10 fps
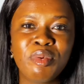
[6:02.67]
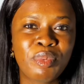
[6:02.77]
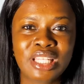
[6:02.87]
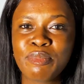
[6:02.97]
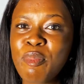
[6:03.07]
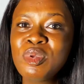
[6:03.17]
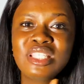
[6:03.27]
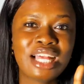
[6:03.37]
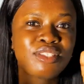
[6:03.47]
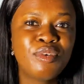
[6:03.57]
important. People
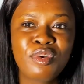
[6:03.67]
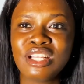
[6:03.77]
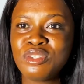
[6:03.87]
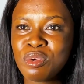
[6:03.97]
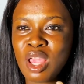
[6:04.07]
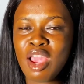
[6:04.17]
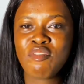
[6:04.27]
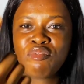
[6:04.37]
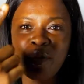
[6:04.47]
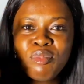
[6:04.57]
start to look at you
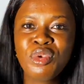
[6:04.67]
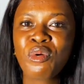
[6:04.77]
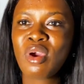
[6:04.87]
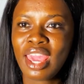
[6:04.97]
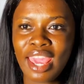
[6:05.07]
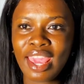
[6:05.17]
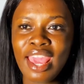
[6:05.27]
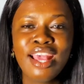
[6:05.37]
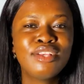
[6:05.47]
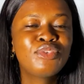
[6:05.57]
from your hair.
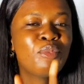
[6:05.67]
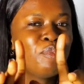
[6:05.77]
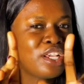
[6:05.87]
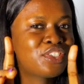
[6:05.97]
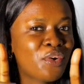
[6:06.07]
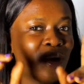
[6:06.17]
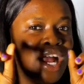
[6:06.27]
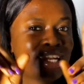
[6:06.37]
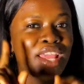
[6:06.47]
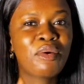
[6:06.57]
So make sure
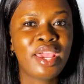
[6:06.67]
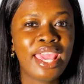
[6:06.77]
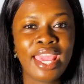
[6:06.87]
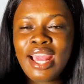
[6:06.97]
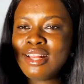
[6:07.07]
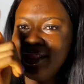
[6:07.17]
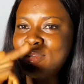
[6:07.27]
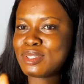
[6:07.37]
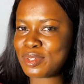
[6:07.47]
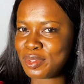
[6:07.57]
that your hair
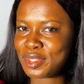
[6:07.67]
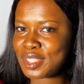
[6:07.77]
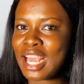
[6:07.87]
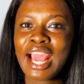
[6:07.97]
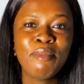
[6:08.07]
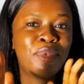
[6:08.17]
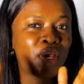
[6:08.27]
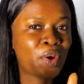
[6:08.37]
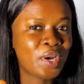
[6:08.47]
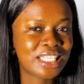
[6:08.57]
looks good,
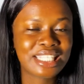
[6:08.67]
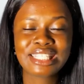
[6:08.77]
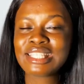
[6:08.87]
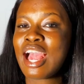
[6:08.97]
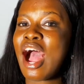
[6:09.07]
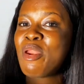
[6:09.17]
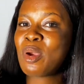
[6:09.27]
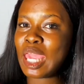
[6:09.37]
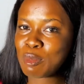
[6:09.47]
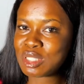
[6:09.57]
because an
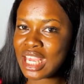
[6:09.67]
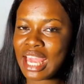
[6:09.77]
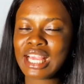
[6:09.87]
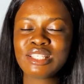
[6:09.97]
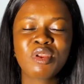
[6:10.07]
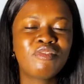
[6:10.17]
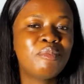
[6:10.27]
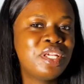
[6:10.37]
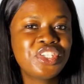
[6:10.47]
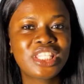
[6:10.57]
unkept hair is one of the
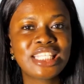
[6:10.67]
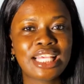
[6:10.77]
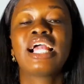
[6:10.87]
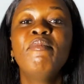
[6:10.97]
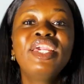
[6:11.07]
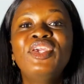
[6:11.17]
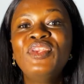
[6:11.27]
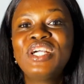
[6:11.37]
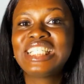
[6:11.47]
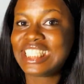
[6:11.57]
major things that can make you
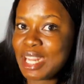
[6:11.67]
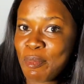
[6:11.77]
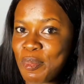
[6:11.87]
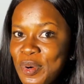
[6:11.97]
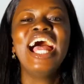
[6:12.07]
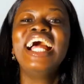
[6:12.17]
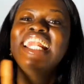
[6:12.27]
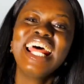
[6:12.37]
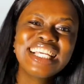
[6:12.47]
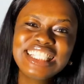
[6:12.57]
look cheap.
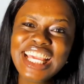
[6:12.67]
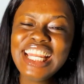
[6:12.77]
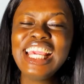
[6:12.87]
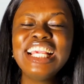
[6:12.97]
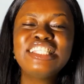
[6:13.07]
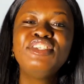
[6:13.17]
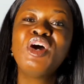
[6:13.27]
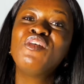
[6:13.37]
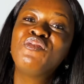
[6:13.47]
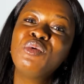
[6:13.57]
Next thing is
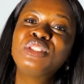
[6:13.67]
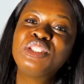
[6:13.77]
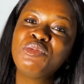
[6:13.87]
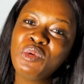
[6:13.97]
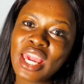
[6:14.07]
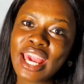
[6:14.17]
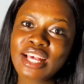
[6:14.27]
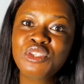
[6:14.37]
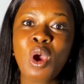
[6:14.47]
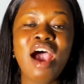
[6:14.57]
your footwear.
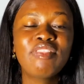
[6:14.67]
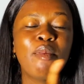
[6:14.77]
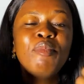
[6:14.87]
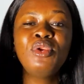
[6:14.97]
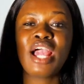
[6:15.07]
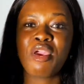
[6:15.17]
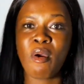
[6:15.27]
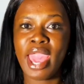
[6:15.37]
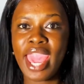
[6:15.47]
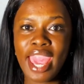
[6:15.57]
So after people look at your
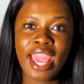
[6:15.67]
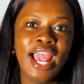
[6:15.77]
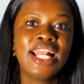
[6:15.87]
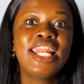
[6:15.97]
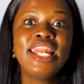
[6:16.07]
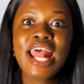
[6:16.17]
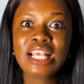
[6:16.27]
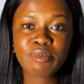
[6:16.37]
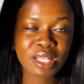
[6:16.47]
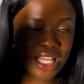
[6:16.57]
hair, the
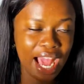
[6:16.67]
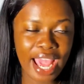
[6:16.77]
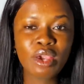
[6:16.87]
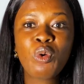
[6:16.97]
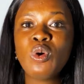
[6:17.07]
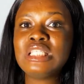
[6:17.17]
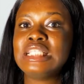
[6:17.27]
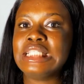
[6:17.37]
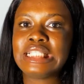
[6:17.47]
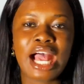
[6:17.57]
next place the eye goes
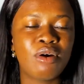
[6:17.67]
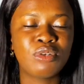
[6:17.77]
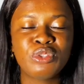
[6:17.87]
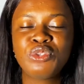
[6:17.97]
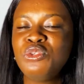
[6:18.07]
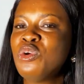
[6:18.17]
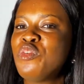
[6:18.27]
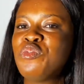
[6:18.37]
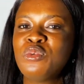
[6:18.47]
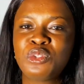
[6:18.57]
is down to your
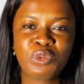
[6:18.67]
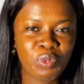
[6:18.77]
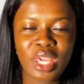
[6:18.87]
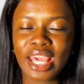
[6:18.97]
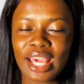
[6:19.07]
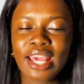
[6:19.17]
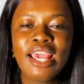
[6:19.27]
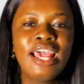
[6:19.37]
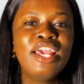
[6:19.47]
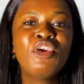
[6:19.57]
footwear.
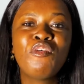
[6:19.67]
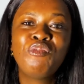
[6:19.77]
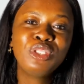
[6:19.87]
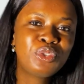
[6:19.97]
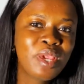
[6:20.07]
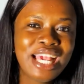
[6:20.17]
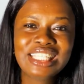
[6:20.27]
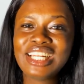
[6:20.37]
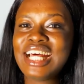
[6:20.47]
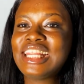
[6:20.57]
Your footwear is
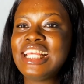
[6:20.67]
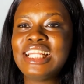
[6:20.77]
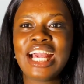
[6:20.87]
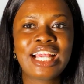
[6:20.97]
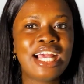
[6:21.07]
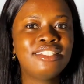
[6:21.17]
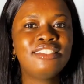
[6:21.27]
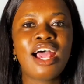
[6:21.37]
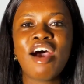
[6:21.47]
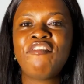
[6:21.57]
another thing that can
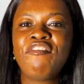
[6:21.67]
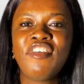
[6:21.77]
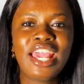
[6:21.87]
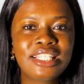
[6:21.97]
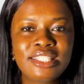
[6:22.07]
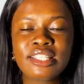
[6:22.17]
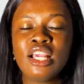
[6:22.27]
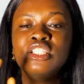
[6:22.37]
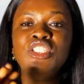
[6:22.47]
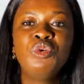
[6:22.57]
affect
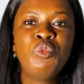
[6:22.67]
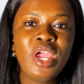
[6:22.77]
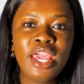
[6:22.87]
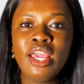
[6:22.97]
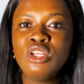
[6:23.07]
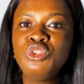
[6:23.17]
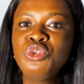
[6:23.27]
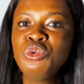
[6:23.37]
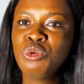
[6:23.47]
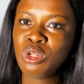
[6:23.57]
the way
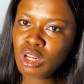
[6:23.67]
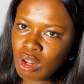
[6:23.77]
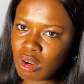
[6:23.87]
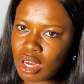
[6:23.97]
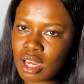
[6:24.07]
you look.